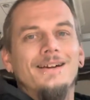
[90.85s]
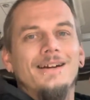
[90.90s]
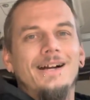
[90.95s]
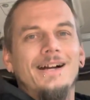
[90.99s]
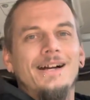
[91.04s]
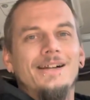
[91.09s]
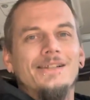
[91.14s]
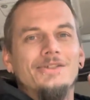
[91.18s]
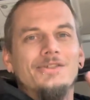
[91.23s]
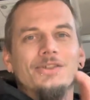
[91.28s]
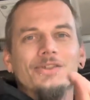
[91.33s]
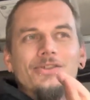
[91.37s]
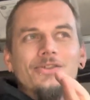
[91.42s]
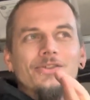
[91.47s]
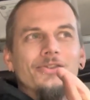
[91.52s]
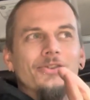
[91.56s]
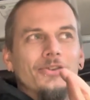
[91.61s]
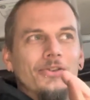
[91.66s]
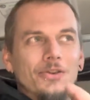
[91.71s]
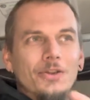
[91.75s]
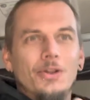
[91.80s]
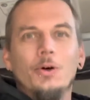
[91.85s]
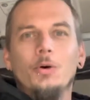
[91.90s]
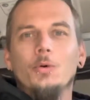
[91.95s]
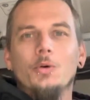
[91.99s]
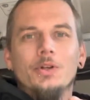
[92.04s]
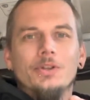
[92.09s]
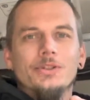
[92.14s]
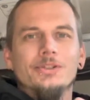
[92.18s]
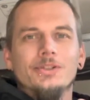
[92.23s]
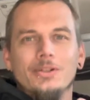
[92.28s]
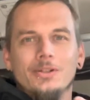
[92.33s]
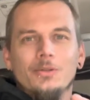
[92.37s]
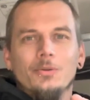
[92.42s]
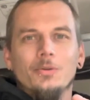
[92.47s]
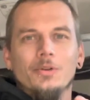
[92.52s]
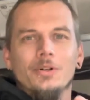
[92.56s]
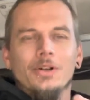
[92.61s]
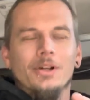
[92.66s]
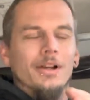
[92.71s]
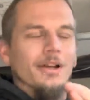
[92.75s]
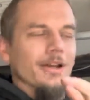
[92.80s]
I just know it's gonna
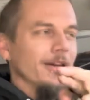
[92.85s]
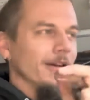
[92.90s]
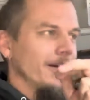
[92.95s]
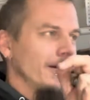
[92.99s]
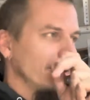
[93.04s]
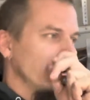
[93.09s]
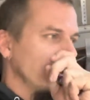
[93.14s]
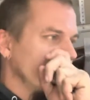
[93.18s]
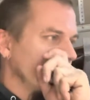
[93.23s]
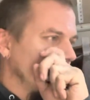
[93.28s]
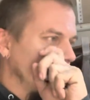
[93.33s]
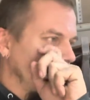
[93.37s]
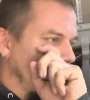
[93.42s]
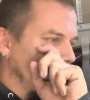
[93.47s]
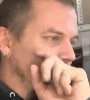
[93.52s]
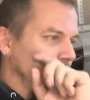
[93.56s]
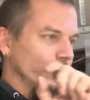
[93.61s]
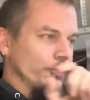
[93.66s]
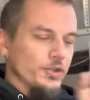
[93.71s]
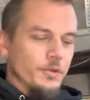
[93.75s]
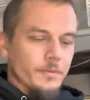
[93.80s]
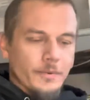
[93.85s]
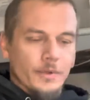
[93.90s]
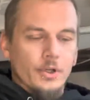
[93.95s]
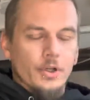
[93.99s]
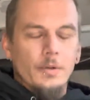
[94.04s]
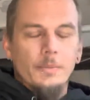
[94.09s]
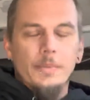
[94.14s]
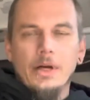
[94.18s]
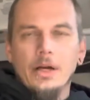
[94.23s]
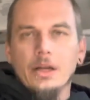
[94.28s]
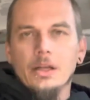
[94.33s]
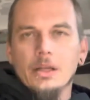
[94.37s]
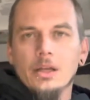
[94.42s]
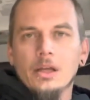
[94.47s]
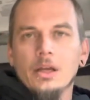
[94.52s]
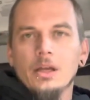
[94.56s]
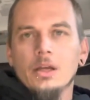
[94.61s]
work. I feel super good about it.